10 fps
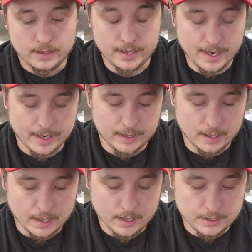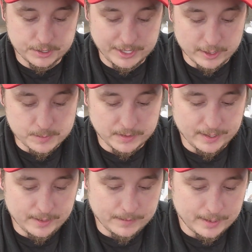Yeah, shout out to
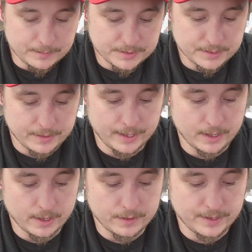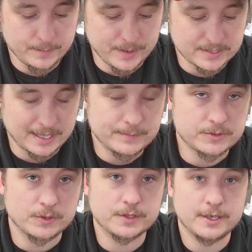Millennium Games. They are the best game
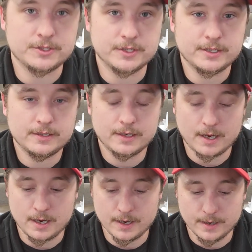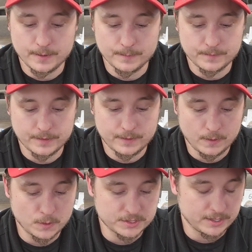store in the country.
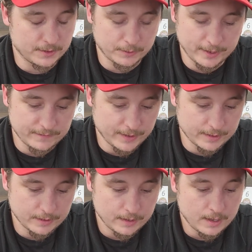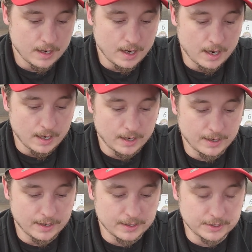Was another great event.
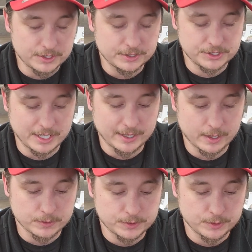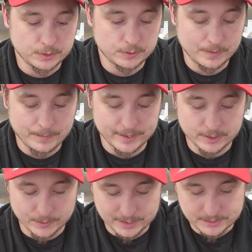Shout out to my buddy
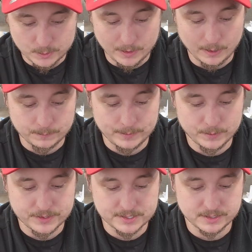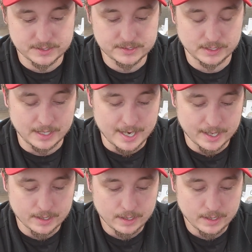Chris, who helped me with this list a lot.